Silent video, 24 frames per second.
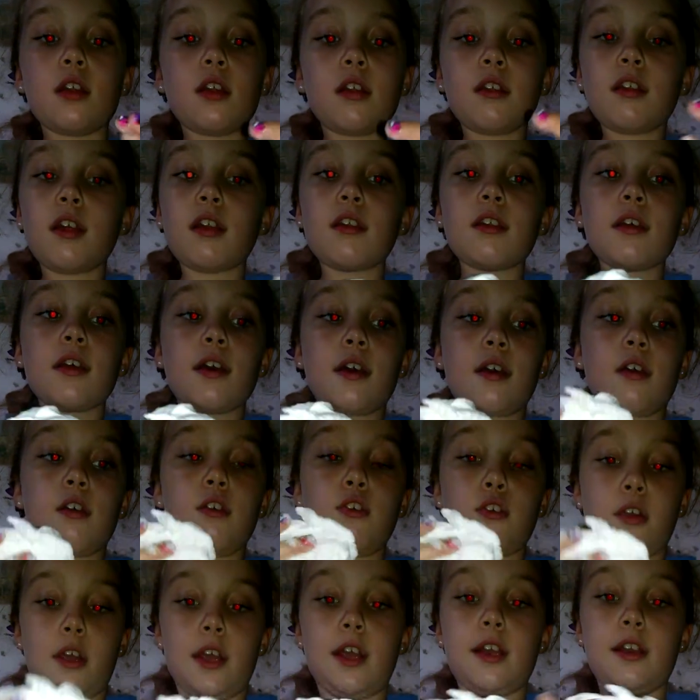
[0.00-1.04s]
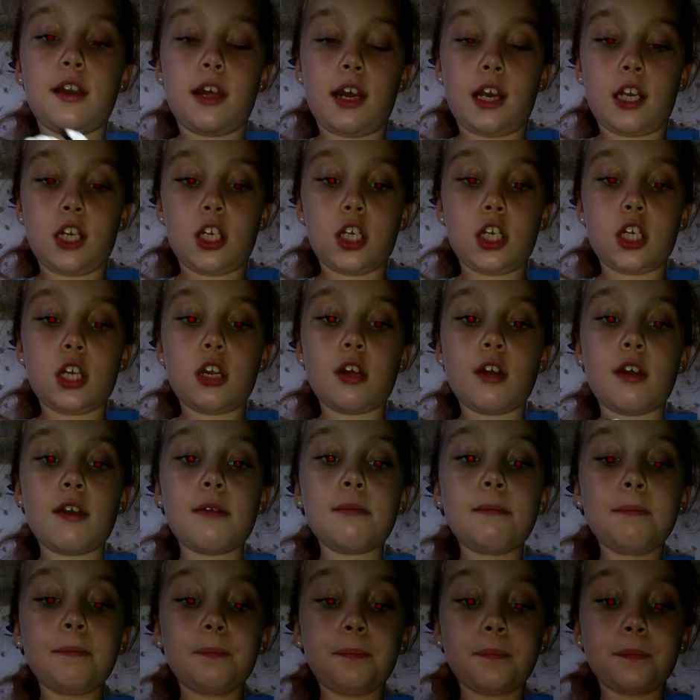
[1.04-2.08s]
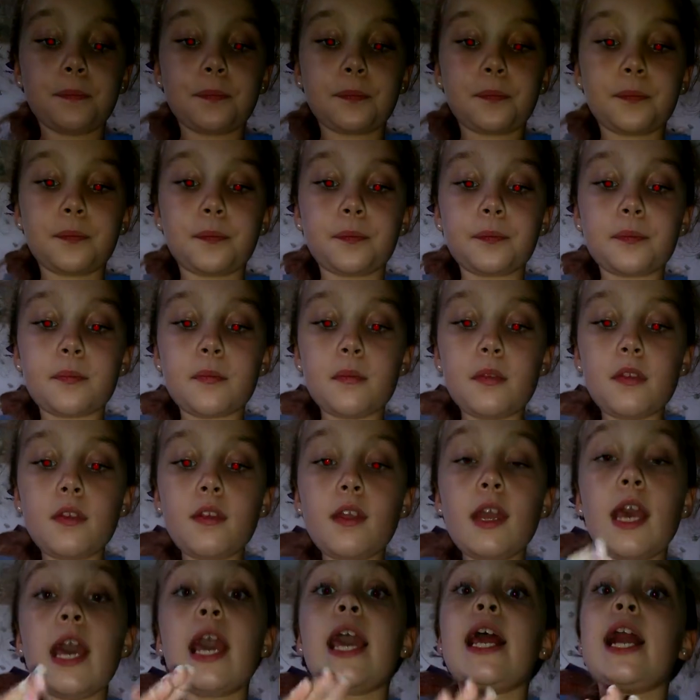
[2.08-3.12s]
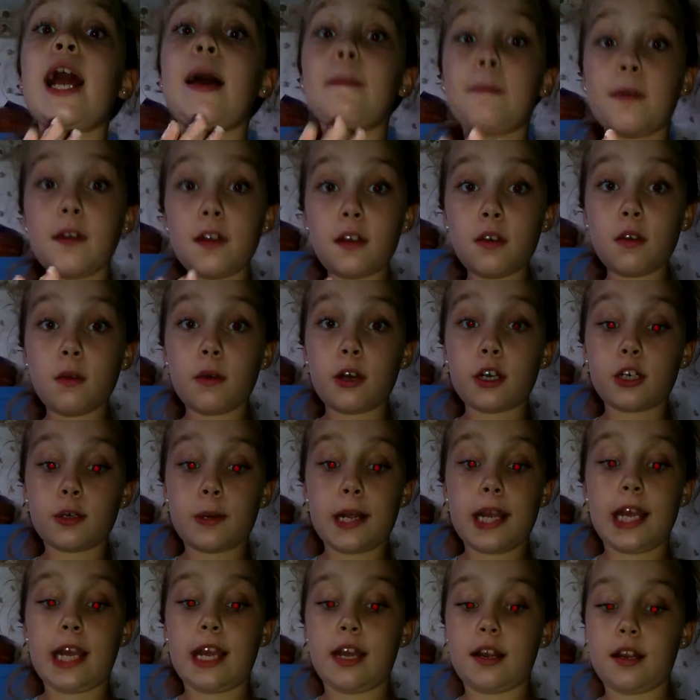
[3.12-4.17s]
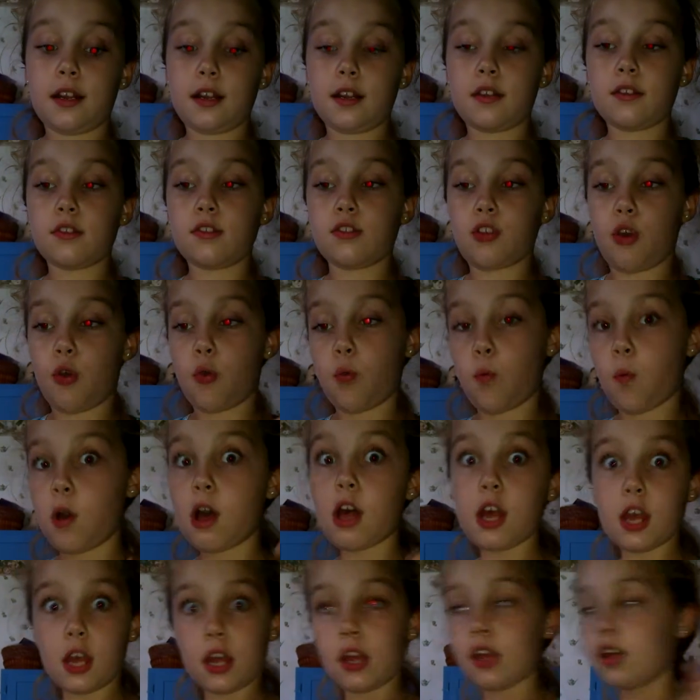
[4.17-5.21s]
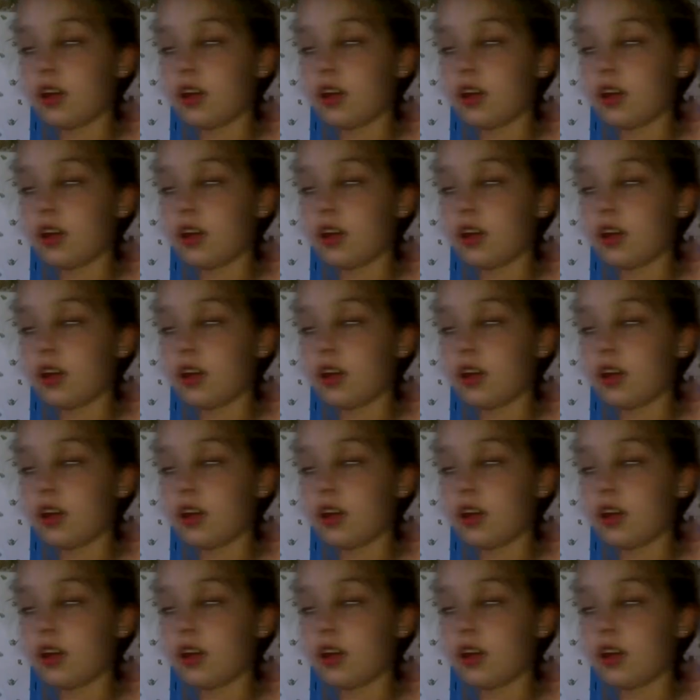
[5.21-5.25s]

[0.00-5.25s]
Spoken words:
And this has like a great texture. And I'm gonna go wash my hands, so